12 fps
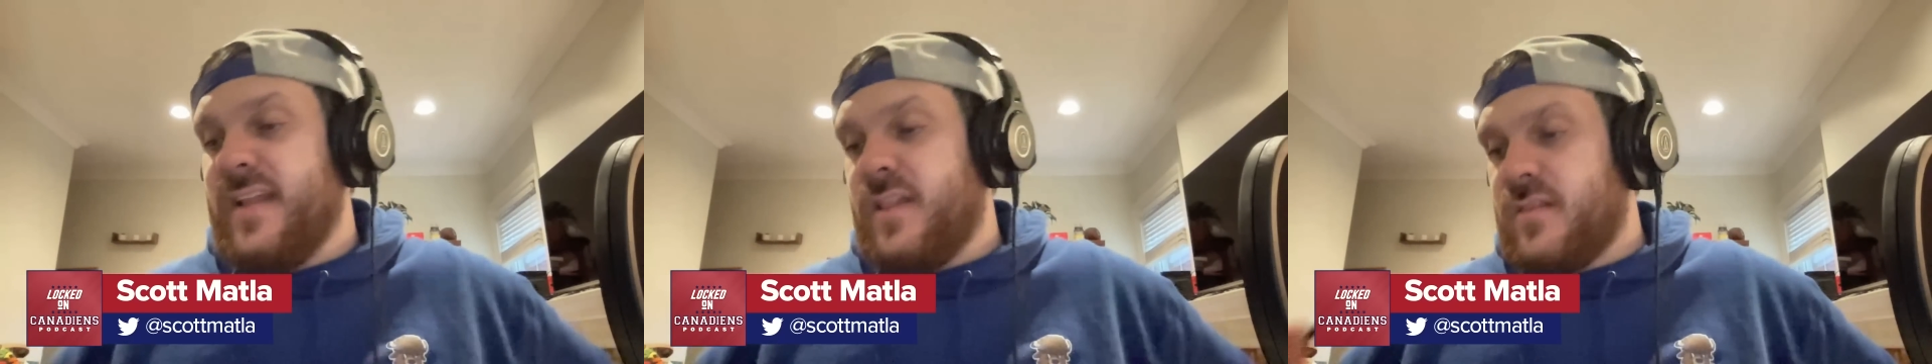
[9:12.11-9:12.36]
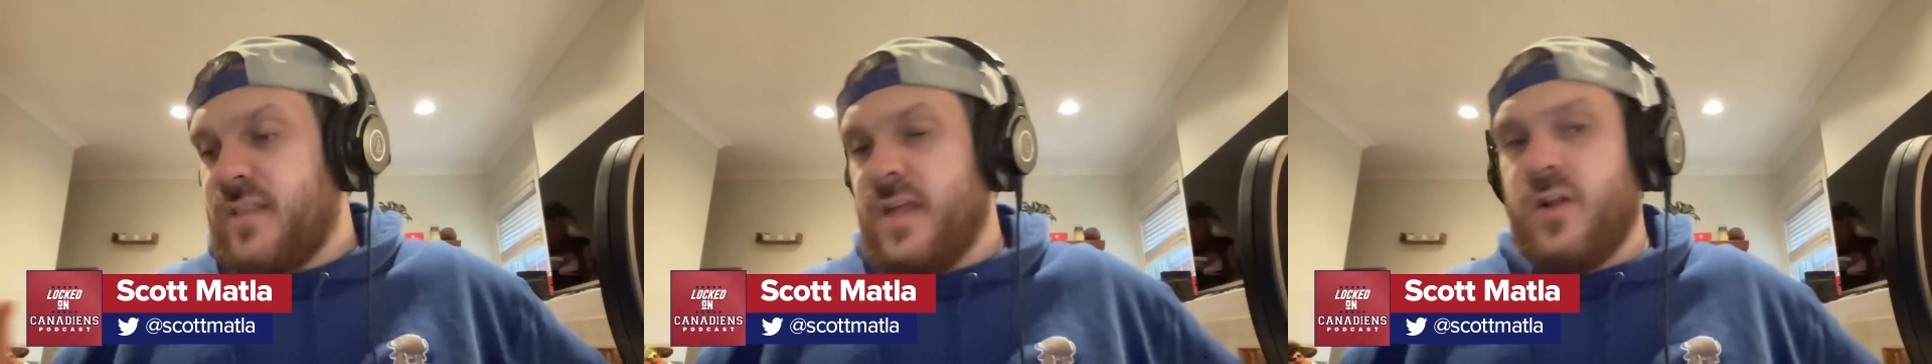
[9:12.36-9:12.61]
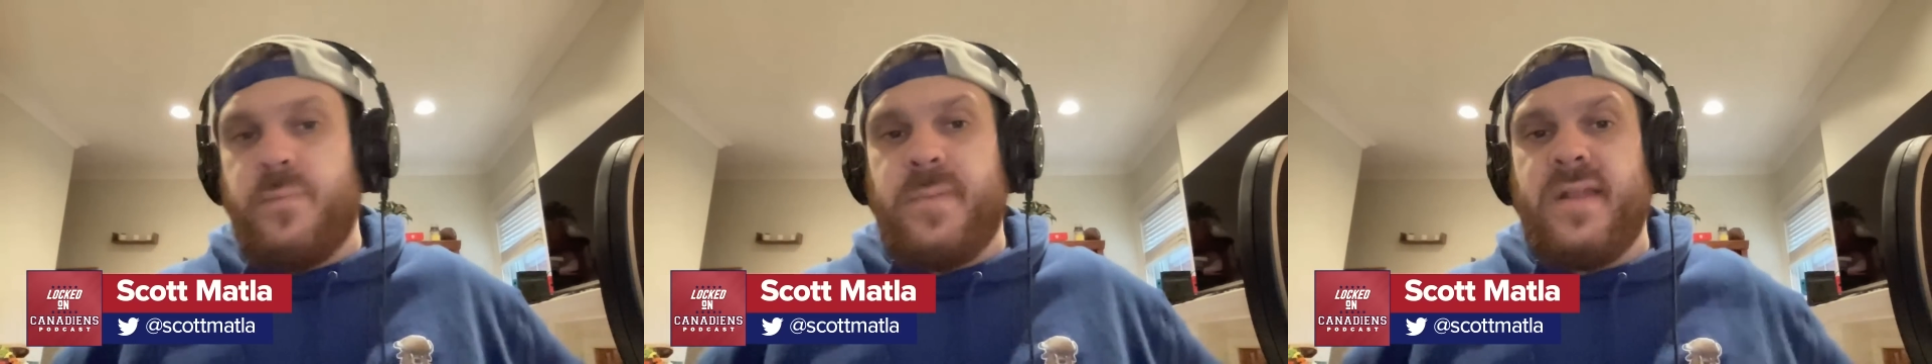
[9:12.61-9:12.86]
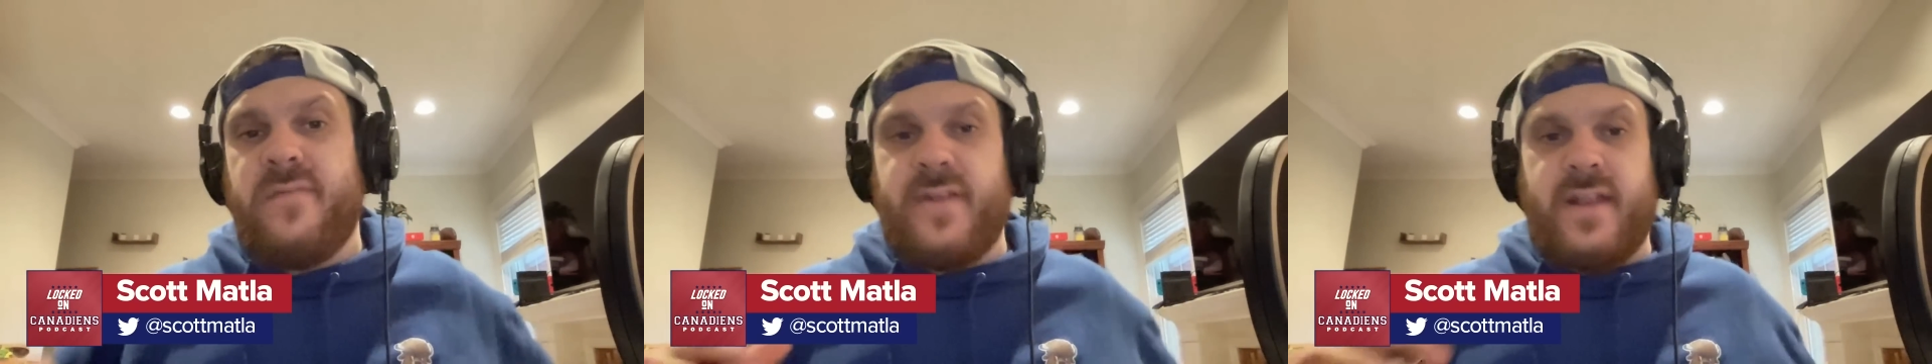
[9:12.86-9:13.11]
a little
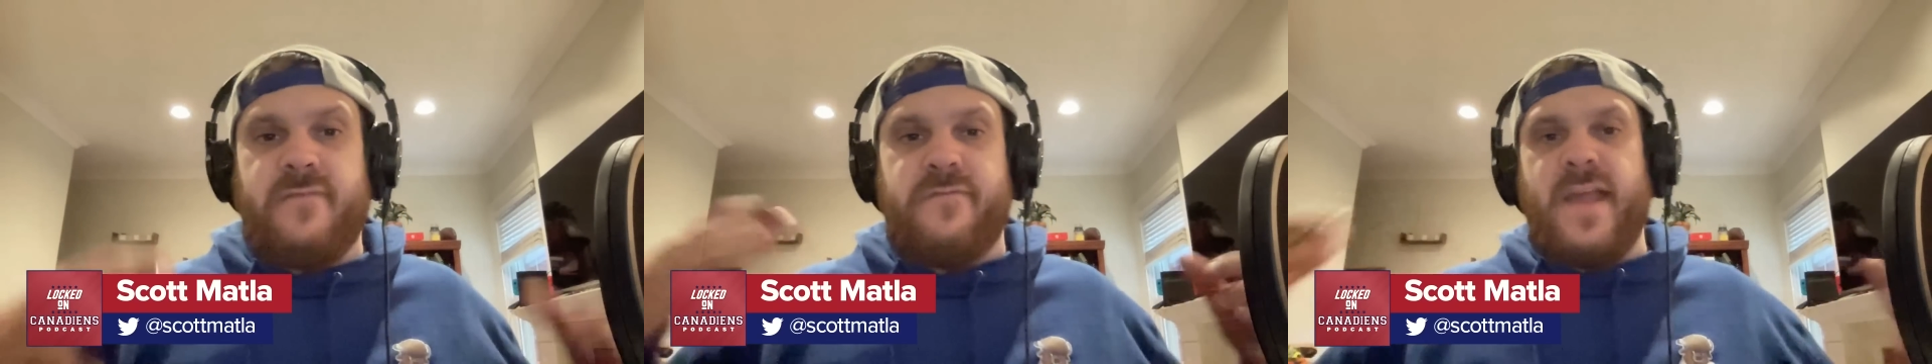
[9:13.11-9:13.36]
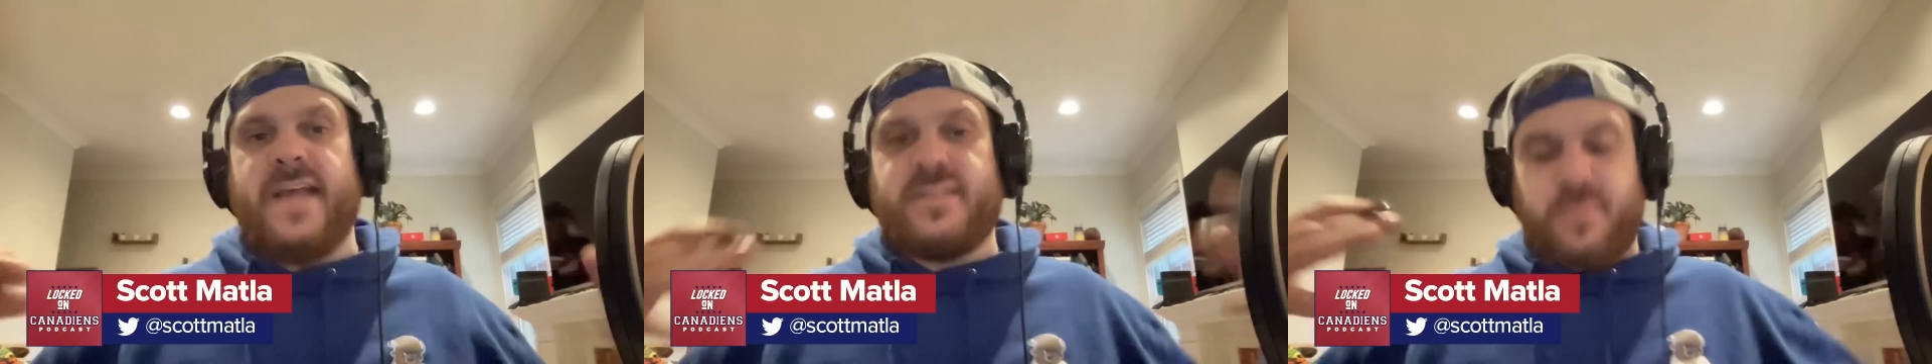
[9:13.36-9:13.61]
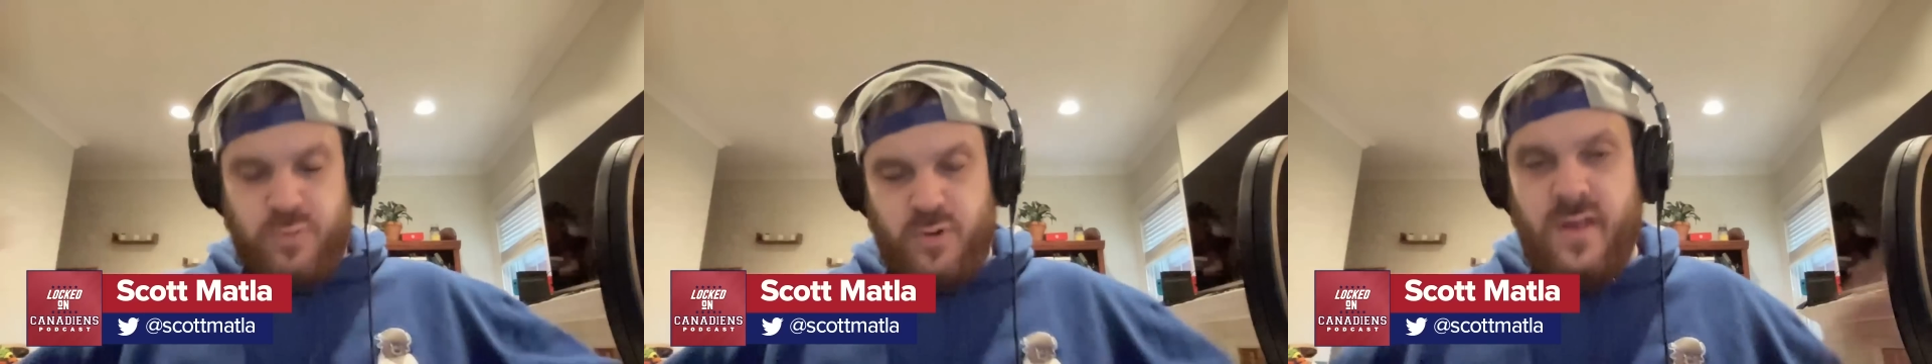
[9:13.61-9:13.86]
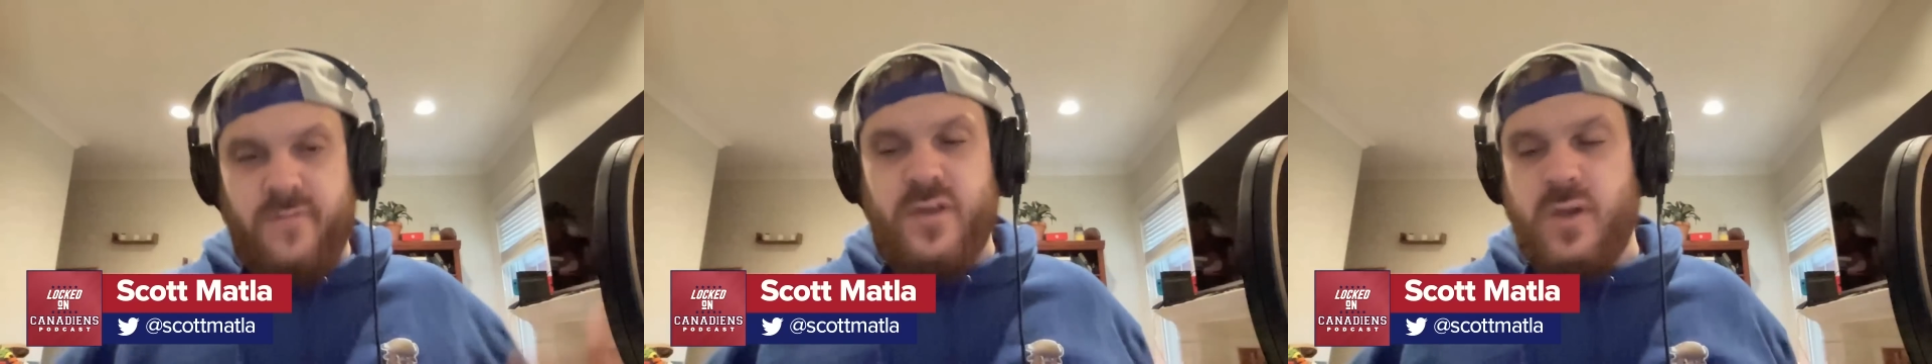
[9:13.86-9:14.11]
bit of an advanced
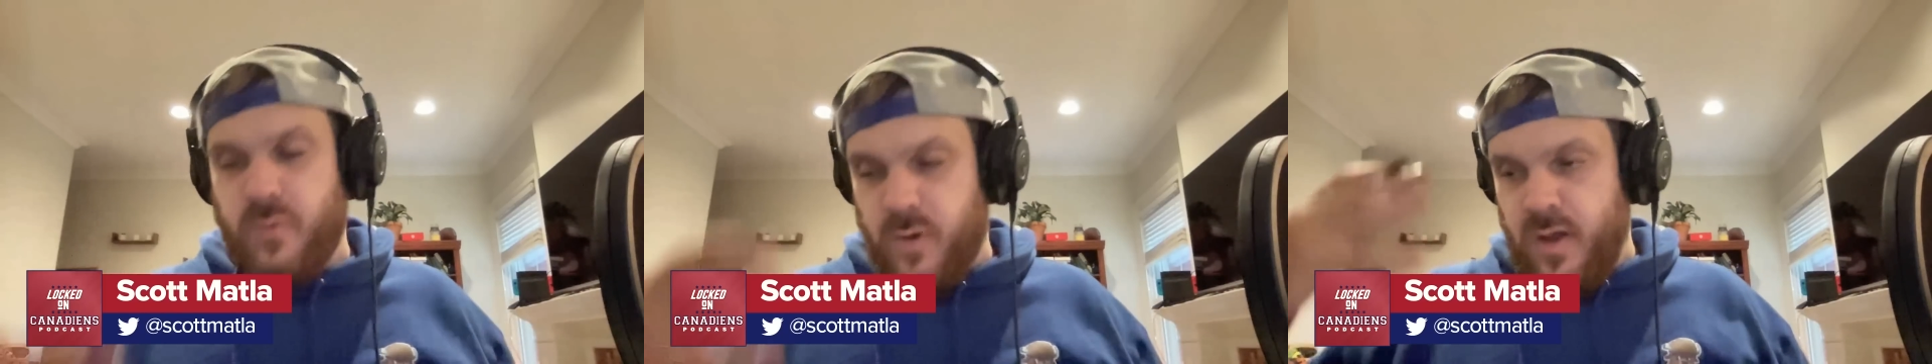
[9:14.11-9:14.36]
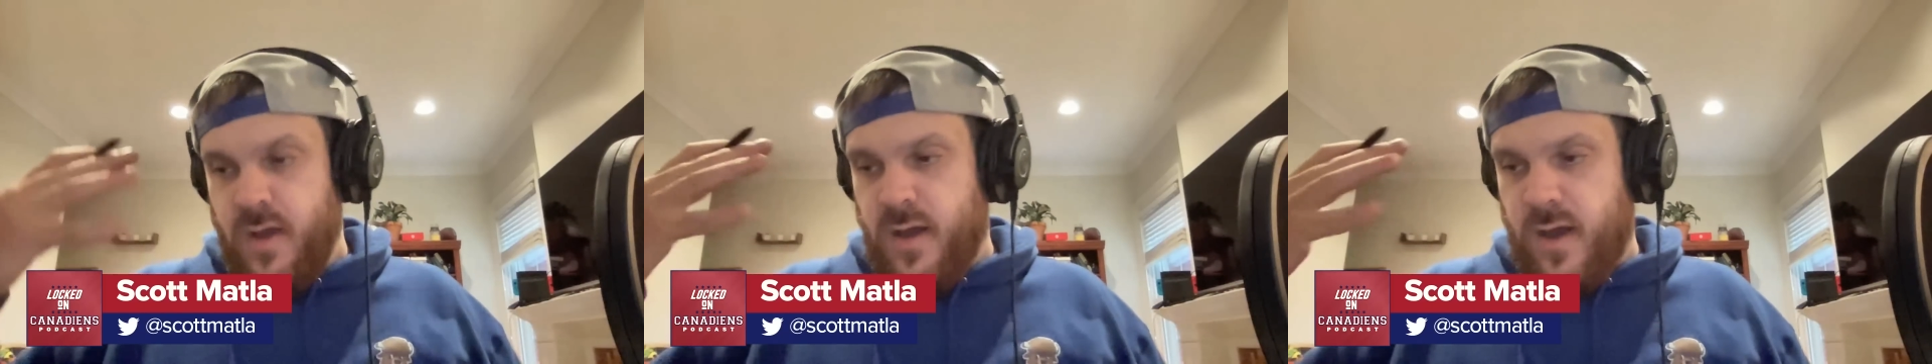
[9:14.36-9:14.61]
preview